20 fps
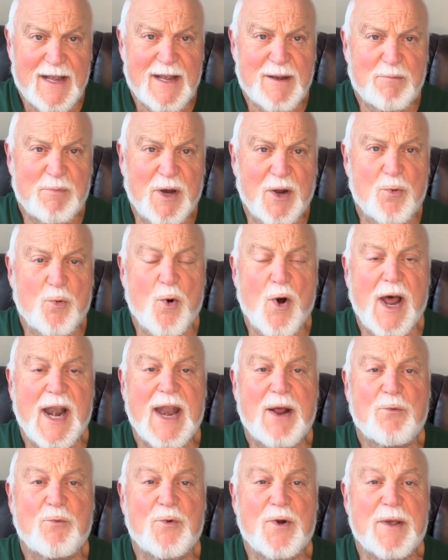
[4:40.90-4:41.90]
But
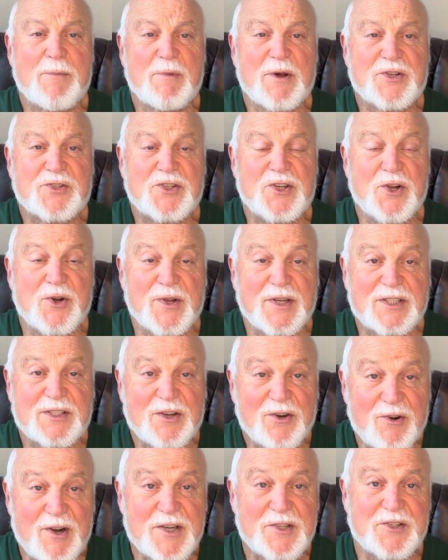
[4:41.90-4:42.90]
what we must do as
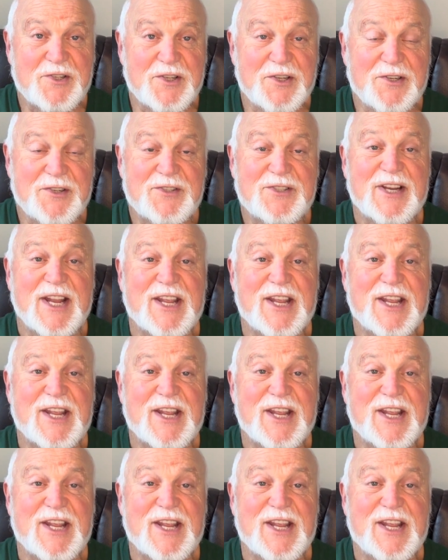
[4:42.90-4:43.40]
Christians